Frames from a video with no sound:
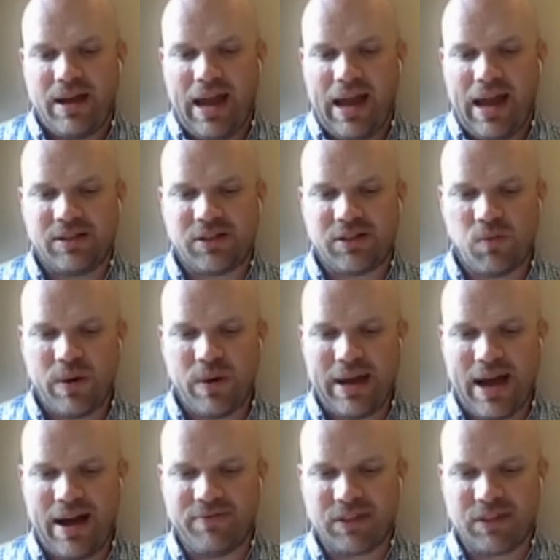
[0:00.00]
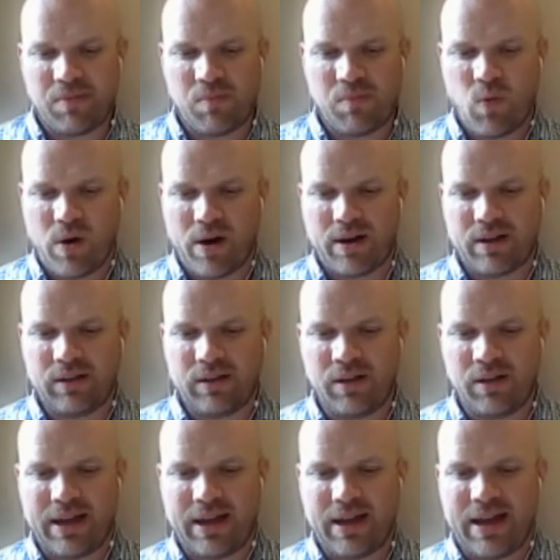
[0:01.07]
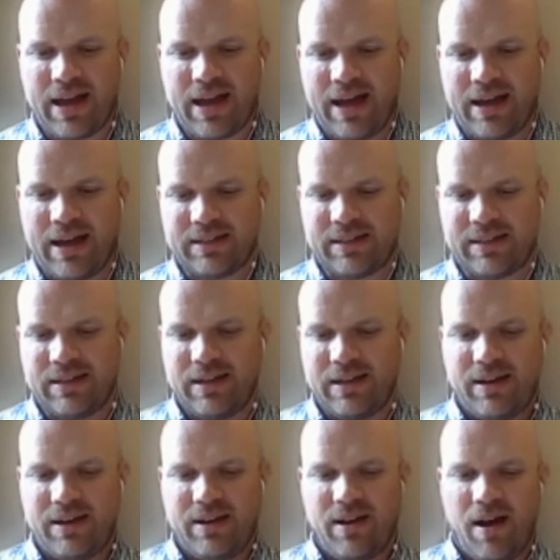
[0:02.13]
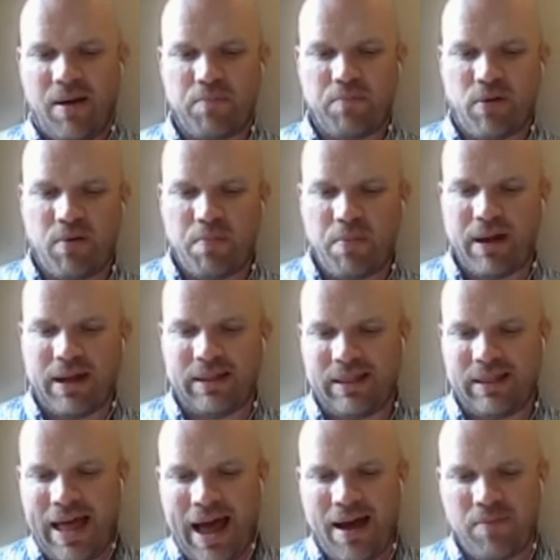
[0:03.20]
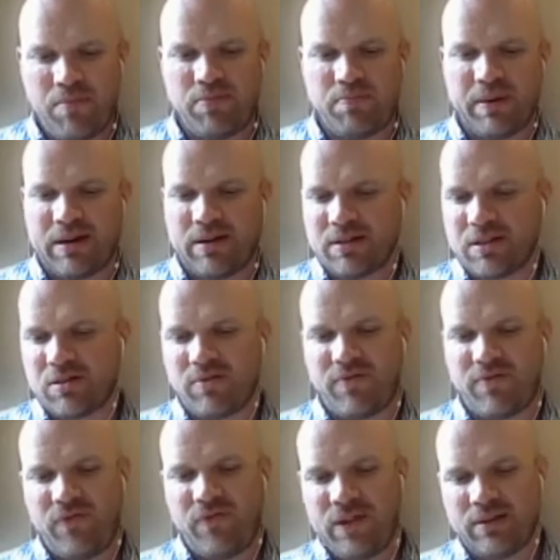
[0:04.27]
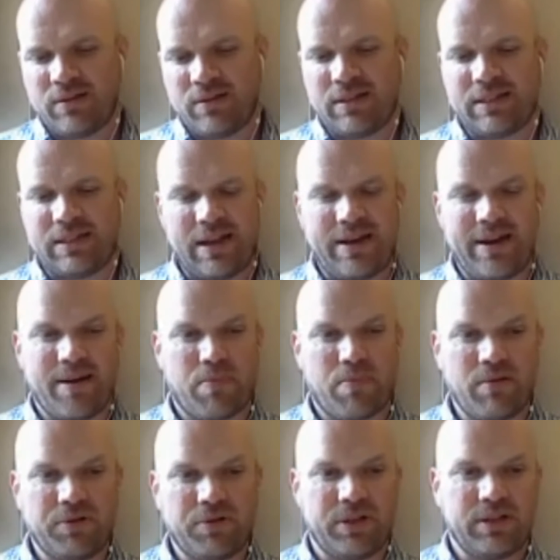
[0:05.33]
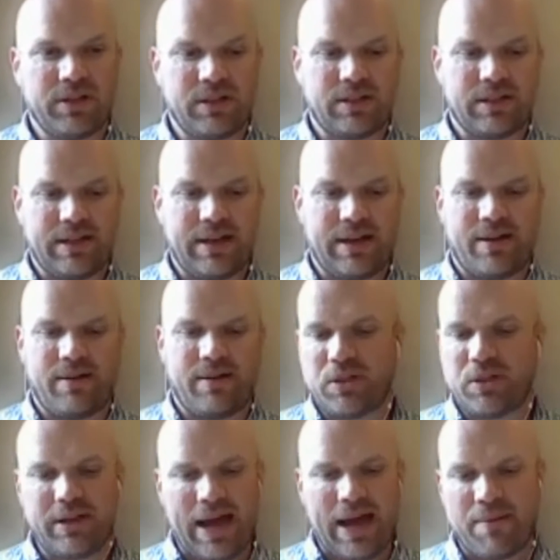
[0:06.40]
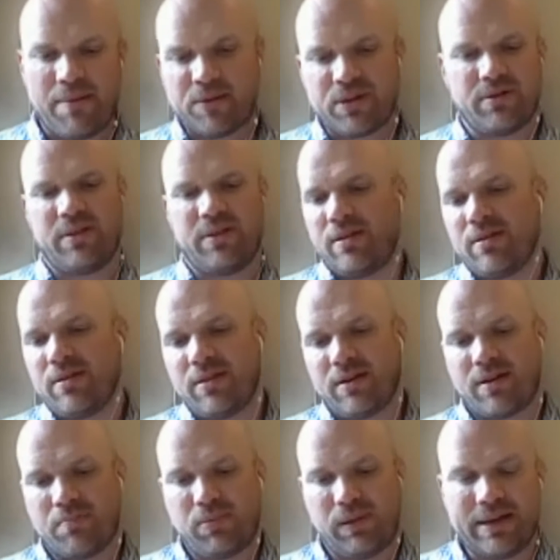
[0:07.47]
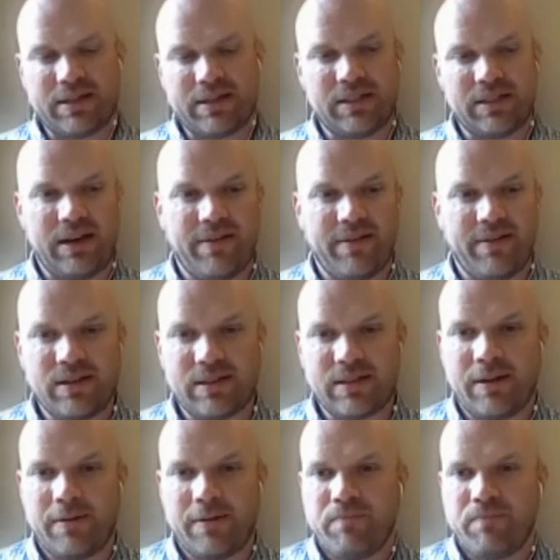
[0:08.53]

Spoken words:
And so we have some work looking at appropriate lab, but also field study approaches to capture the complexity of this.